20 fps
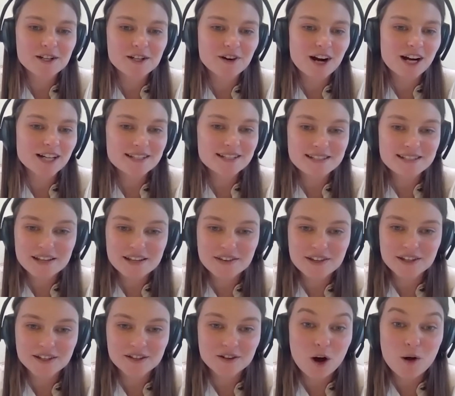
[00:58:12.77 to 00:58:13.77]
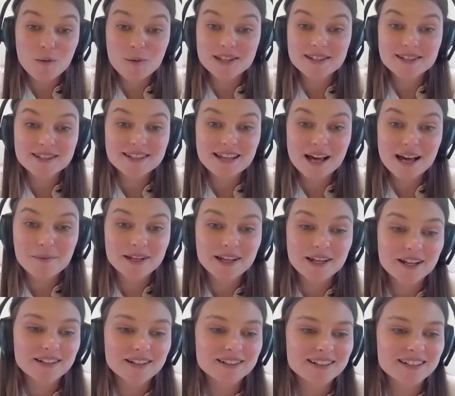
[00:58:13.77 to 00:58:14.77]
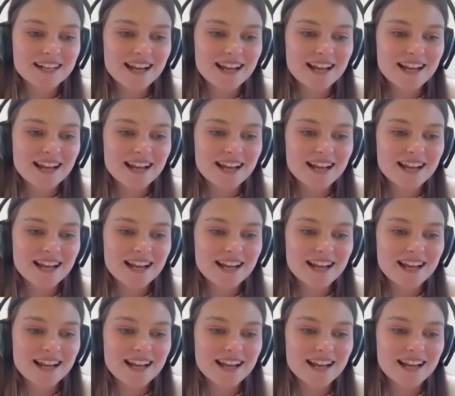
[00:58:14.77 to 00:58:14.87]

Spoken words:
Great to see the comments coming in